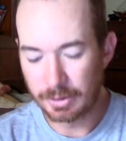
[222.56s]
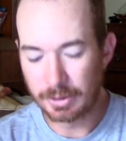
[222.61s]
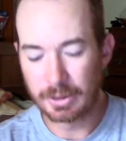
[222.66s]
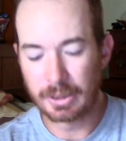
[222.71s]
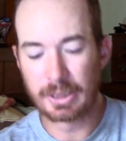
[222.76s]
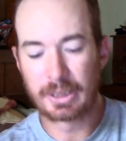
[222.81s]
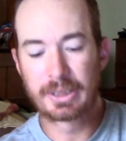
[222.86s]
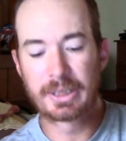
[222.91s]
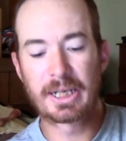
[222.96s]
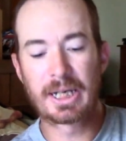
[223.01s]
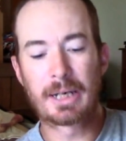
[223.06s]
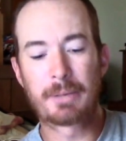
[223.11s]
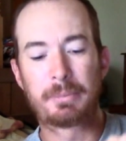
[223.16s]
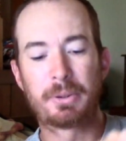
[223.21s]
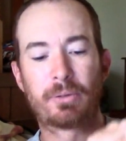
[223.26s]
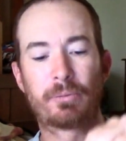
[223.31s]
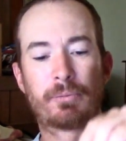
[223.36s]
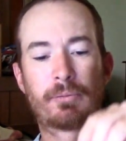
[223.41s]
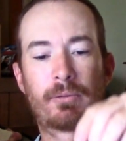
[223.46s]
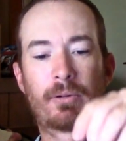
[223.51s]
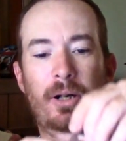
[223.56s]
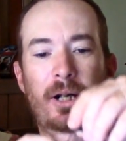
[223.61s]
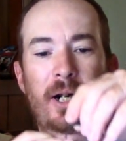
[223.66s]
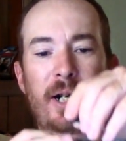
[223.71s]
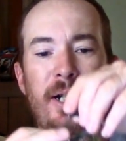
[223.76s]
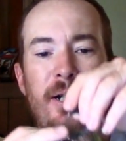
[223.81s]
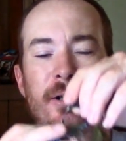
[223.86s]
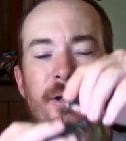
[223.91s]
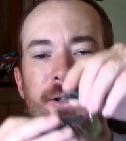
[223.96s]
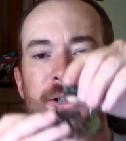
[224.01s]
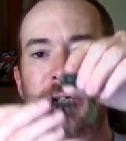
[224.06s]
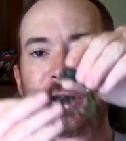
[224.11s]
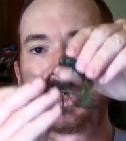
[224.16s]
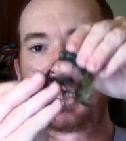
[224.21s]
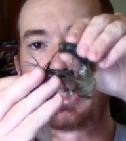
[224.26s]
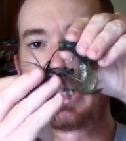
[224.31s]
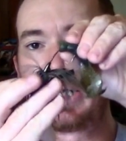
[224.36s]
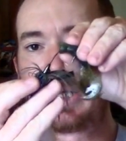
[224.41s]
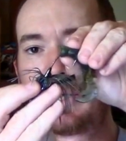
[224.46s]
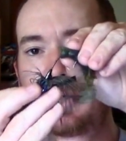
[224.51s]
and dab it right on the
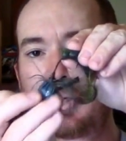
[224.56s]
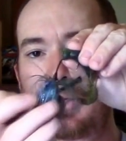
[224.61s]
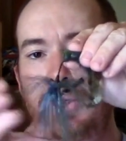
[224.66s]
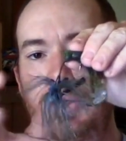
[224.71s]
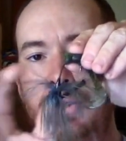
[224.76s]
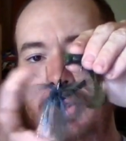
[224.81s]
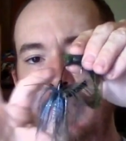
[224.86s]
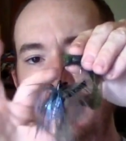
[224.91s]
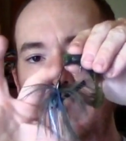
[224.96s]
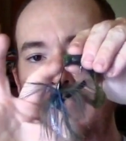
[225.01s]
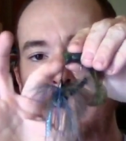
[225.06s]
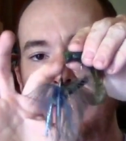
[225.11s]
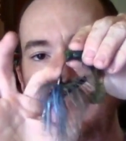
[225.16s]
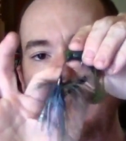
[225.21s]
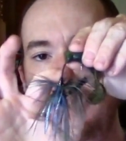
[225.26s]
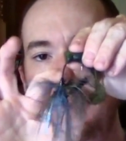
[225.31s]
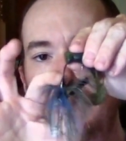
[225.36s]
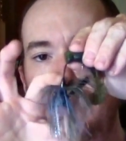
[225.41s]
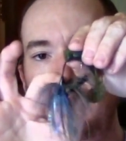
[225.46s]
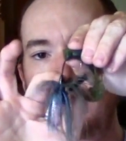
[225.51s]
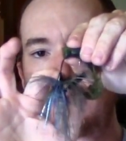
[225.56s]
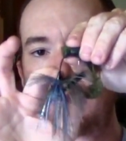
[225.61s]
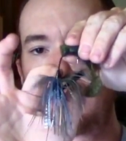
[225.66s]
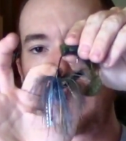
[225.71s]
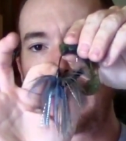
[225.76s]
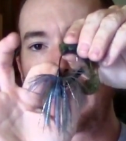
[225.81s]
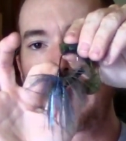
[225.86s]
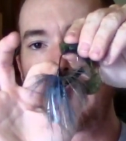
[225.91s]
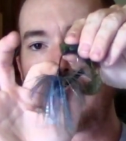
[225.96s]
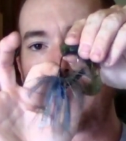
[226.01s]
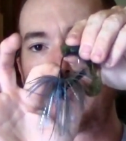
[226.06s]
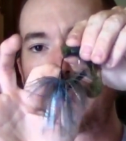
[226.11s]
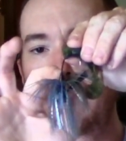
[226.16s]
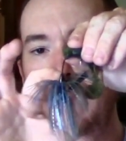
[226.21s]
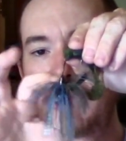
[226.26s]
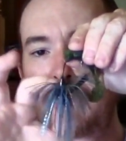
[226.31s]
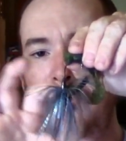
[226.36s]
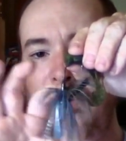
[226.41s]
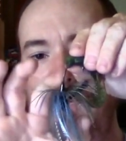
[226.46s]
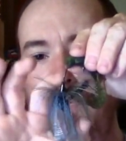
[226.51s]
shank of the hook, right here,
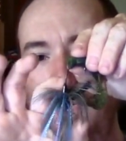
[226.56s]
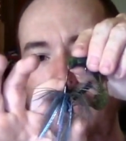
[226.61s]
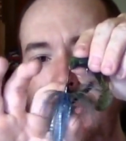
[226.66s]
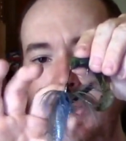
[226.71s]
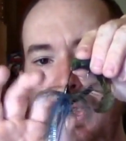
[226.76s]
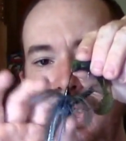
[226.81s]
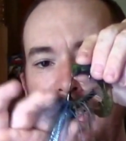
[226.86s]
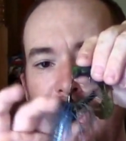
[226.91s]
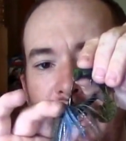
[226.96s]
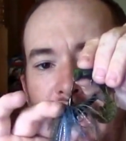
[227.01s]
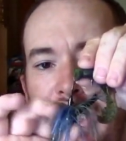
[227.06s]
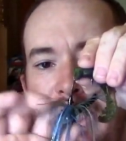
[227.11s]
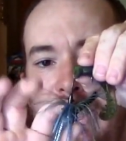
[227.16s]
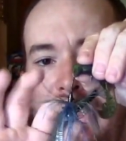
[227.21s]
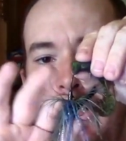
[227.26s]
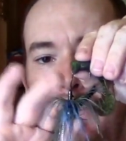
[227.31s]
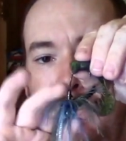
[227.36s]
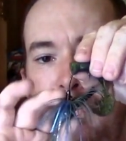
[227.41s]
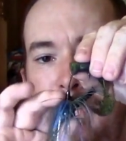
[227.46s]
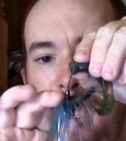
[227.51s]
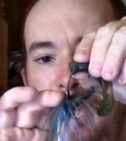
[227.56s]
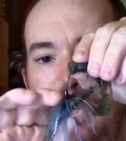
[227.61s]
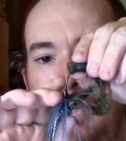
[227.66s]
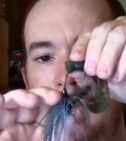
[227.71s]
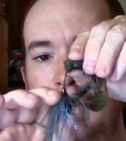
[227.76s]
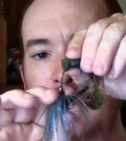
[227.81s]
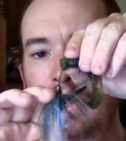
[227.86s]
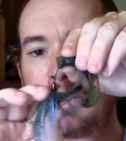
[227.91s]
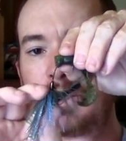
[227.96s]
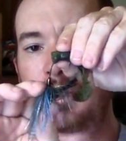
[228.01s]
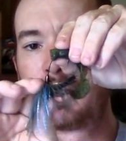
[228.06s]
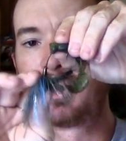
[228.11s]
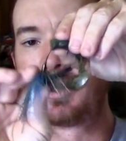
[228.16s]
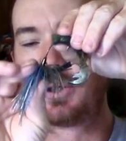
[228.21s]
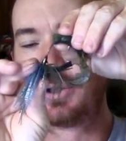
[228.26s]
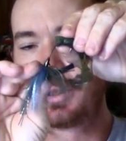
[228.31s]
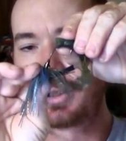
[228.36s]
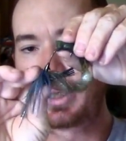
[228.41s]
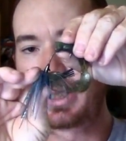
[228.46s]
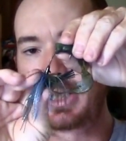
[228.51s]
just before it slides up to the
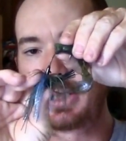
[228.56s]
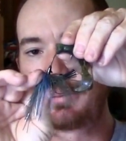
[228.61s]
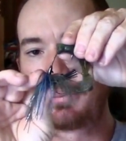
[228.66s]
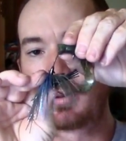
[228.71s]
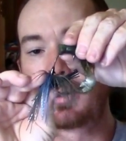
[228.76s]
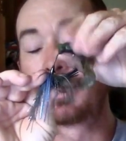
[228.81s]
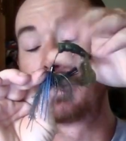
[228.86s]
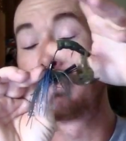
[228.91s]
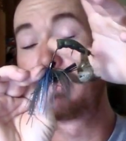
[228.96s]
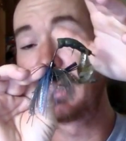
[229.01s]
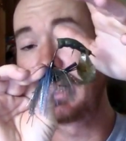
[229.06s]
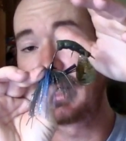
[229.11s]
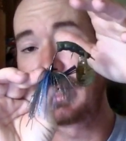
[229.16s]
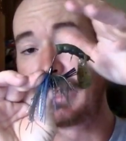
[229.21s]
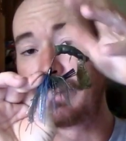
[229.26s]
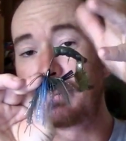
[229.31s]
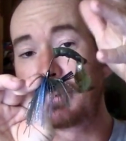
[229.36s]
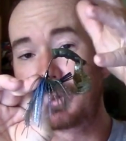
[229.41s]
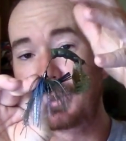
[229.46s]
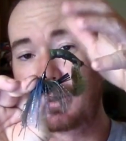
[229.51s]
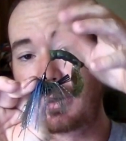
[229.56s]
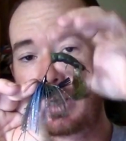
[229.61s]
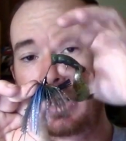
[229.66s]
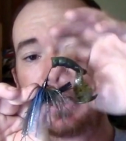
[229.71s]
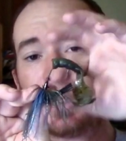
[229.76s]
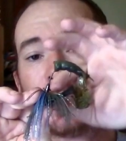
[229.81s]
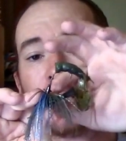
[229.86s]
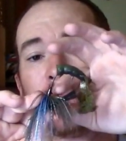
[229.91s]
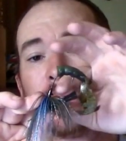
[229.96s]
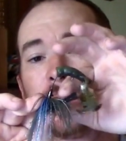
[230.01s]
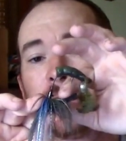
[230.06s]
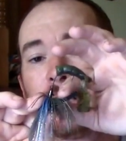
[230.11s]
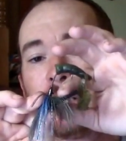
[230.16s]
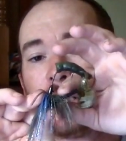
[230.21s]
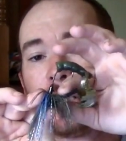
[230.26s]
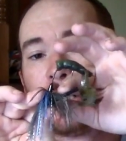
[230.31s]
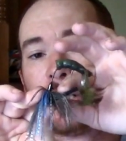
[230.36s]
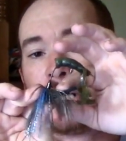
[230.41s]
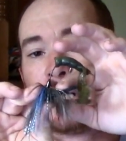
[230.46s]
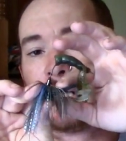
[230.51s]
hook keeper, or the bait keeper, sorry,
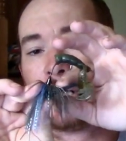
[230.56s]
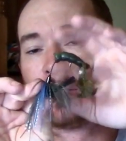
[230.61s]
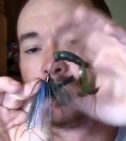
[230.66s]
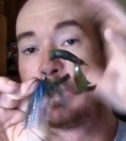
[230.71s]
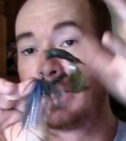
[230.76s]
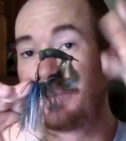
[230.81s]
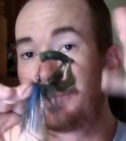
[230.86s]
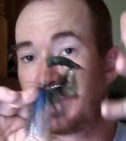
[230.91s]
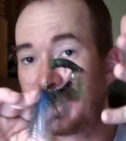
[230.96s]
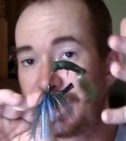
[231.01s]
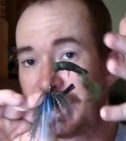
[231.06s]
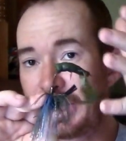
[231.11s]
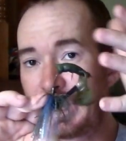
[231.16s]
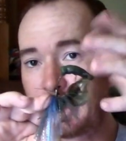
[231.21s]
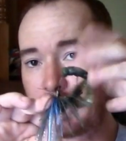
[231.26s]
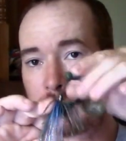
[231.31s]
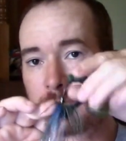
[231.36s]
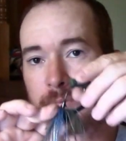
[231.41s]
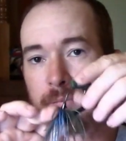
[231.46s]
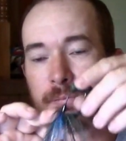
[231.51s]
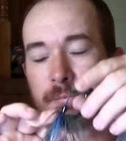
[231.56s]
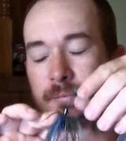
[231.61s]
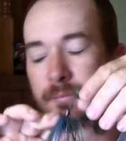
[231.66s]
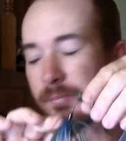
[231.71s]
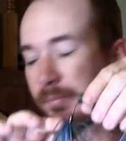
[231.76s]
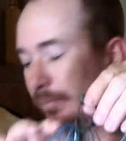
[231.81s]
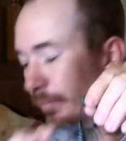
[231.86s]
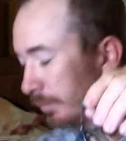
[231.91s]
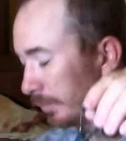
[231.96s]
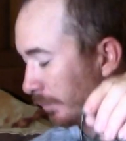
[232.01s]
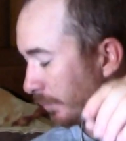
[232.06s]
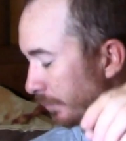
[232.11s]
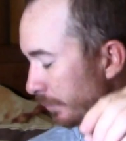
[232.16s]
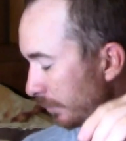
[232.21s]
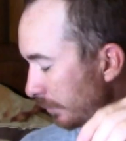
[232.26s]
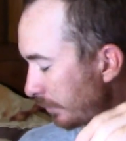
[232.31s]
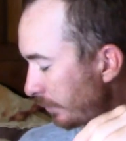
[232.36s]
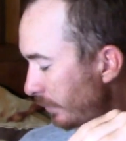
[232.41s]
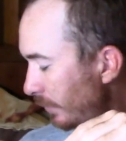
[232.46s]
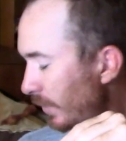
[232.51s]
of the jig.
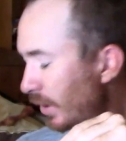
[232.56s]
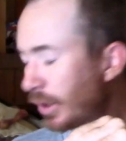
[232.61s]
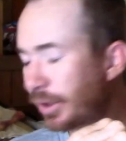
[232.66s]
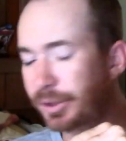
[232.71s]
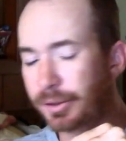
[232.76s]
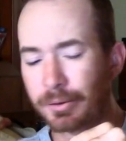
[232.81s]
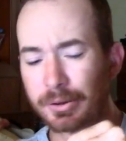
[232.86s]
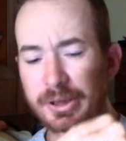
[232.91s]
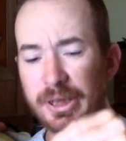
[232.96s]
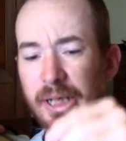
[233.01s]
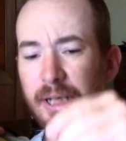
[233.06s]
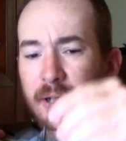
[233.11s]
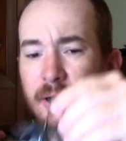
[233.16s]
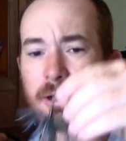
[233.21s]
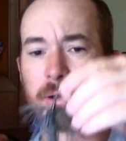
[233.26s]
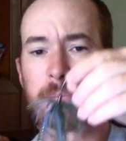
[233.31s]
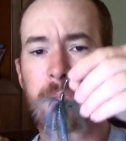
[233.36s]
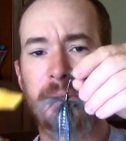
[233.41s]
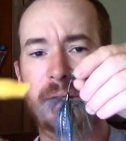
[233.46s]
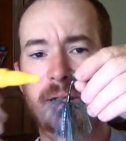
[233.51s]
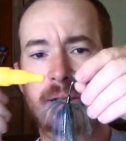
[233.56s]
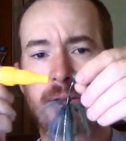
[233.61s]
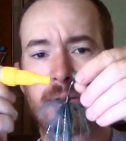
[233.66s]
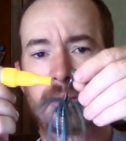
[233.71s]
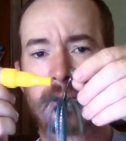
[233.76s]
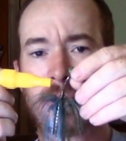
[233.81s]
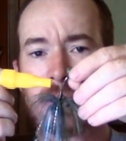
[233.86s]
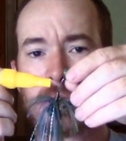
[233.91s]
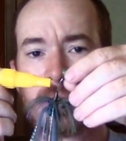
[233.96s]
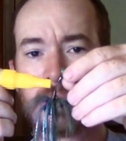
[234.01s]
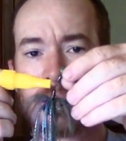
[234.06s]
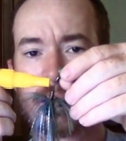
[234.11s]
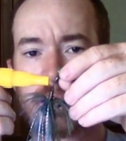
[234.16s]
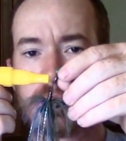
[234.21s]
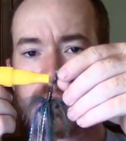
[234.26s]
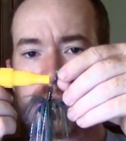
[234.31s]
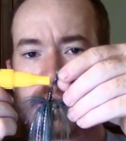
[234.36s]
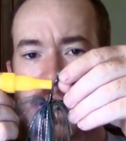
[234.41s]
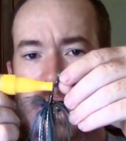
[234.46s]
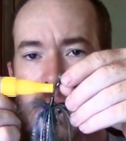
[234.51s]
So you're going to take a little bit,
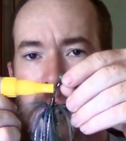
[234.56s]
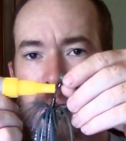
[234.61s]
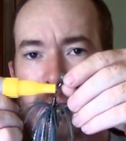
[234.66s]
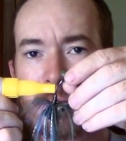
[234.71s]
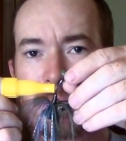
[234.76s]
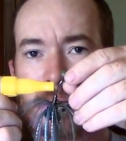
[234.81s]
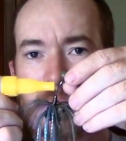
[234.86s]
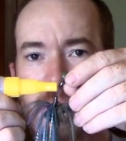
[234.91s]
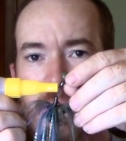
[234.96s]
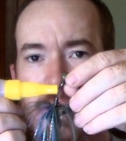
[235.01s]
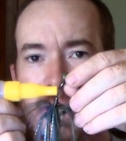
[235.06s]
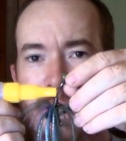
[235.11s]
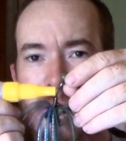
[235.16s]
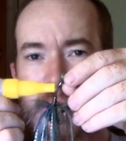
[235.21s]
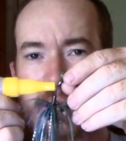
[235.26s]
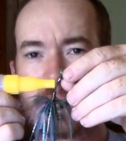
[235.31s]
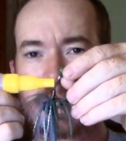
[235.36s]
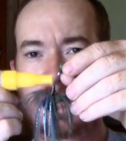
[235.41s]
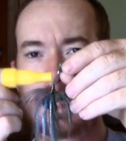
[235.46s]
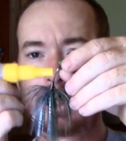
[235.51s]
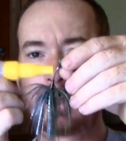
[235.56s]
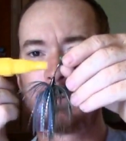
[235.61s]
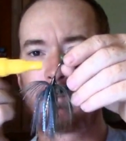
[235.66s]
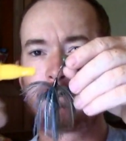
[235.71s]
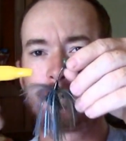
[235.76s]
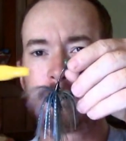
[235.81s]
dab it right there,